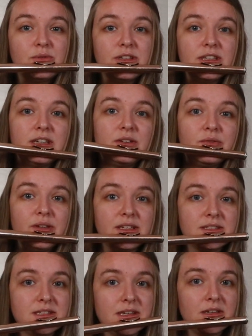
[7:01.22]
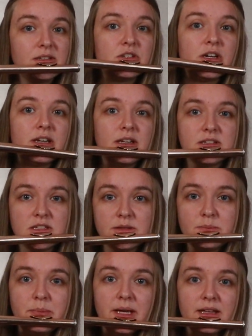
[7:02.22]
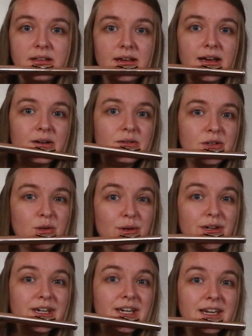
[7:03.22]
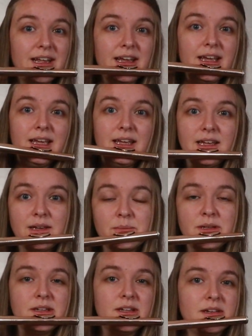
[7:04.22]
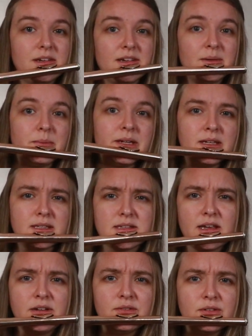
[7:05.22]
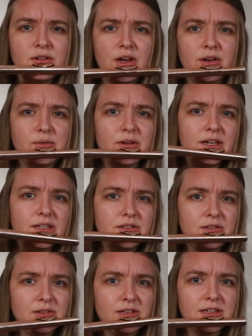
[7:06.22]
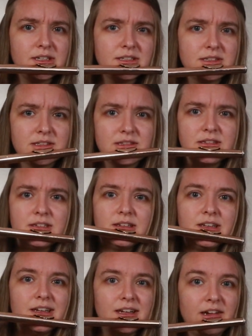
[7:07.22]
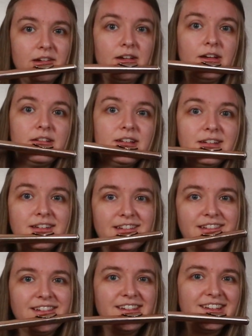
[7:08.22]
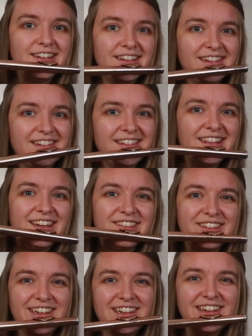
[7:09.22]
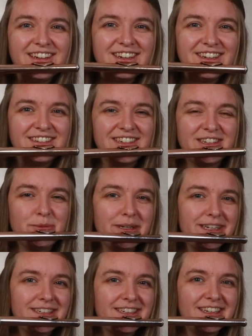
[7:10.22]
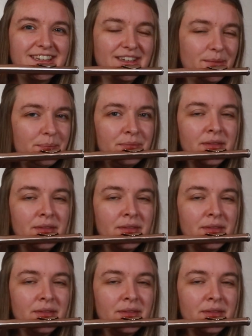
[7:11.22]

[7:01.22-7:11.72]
really fancy, try to spell out your name. Mine gets kind of long when I do this. There we go, Amanda.